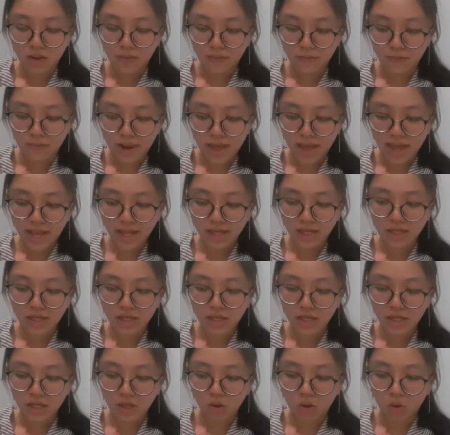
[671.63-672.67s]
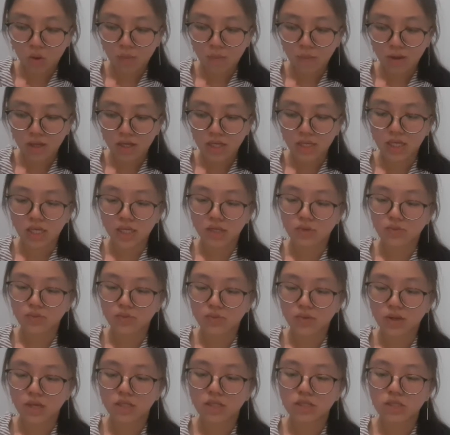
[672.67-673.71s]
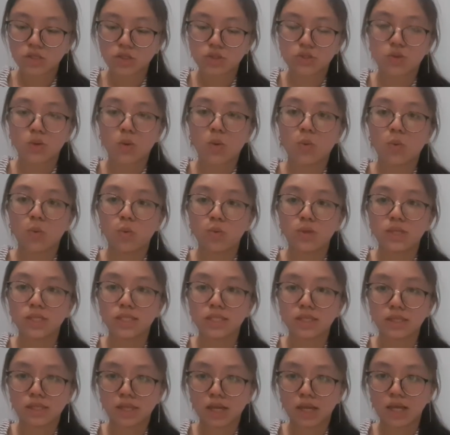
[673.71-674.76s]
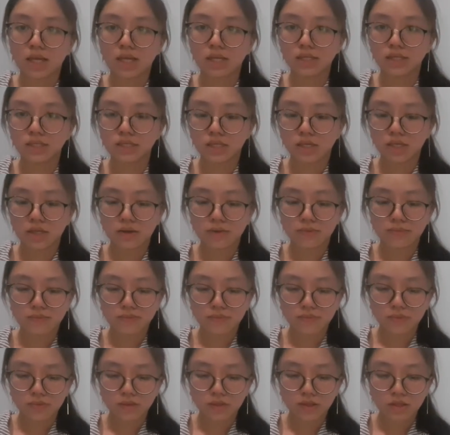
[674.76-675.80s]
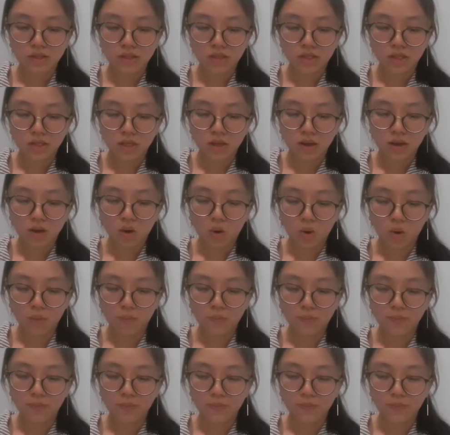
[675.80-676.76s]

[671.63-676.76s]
Blank, comma, it rained so we stayed home.